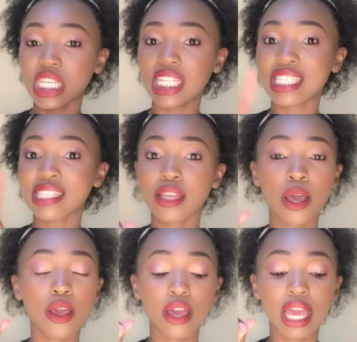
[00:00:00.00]
it,
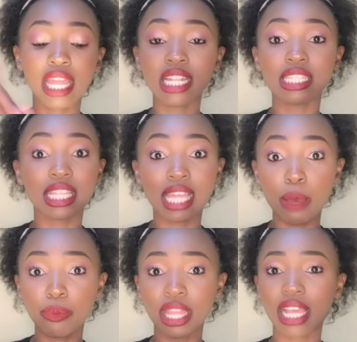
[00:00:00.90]
edit the
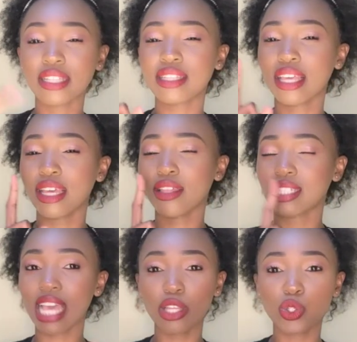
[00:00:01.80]
thumbnail, the
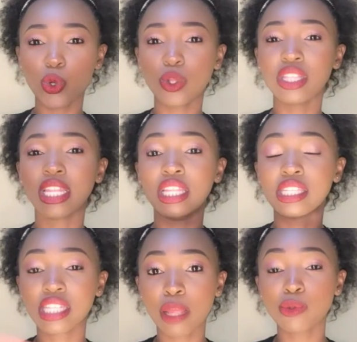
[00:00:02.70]
title, the
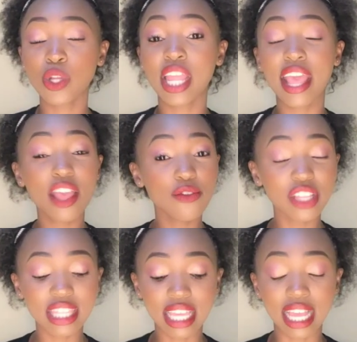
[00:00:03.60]
description,
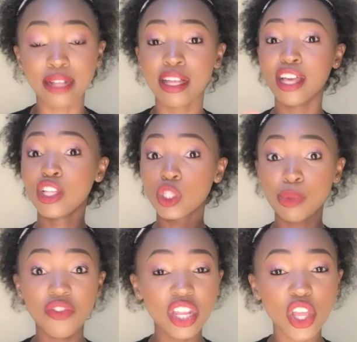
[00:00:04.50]
everything. To
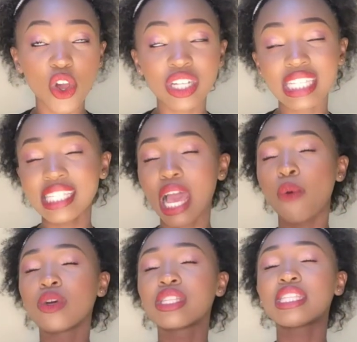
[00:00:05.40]
be very honest, I
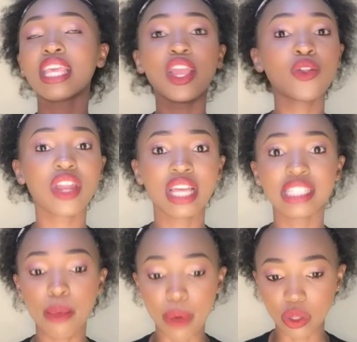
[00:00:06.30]
was
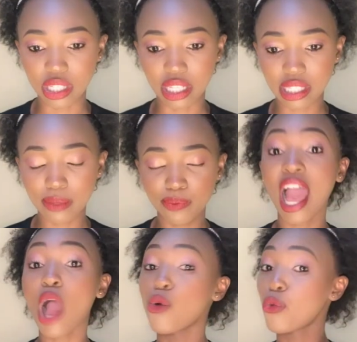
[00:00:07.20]
ignorant about it.
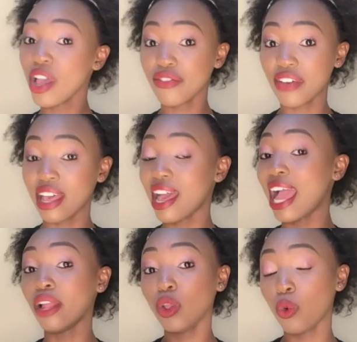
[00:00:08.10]
However,
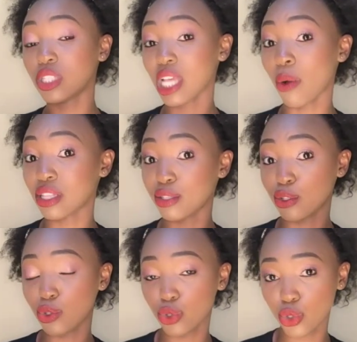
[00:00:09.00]
I knew what I
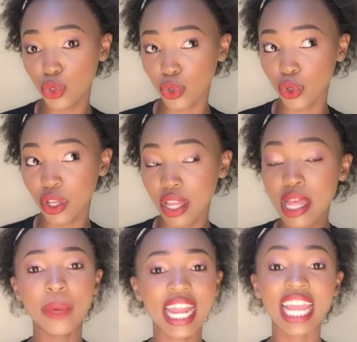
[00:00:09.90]
wanted to do,
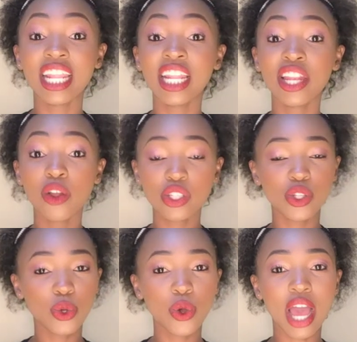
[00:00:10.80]
but I did not
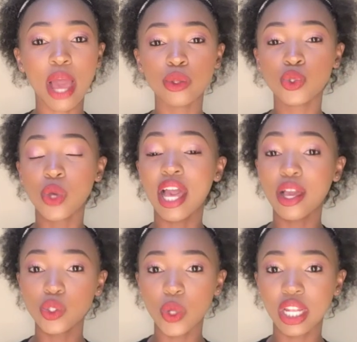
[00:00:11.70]
know how to
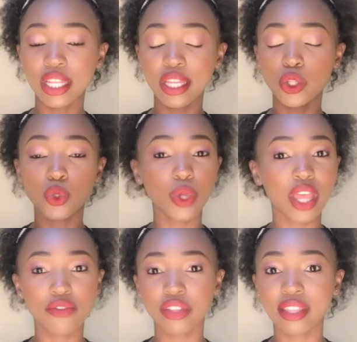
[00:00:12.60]
actually do
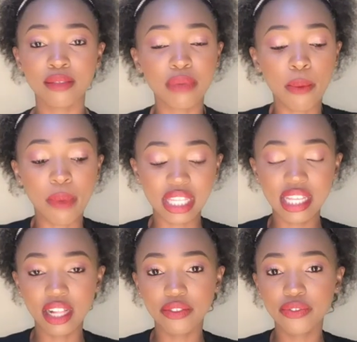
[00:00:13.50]
everything by
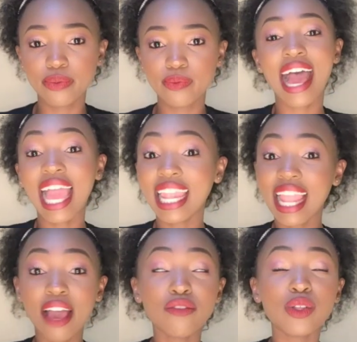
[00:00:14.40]
myself. I
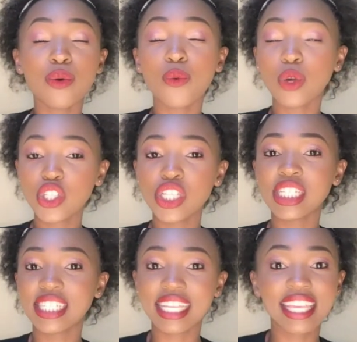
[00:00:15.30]
loved
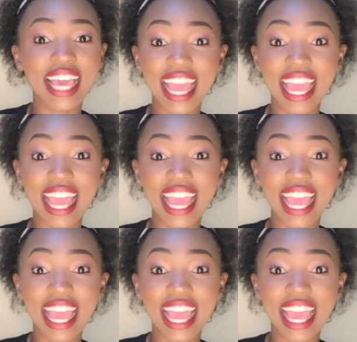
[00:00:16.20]
watching Jackie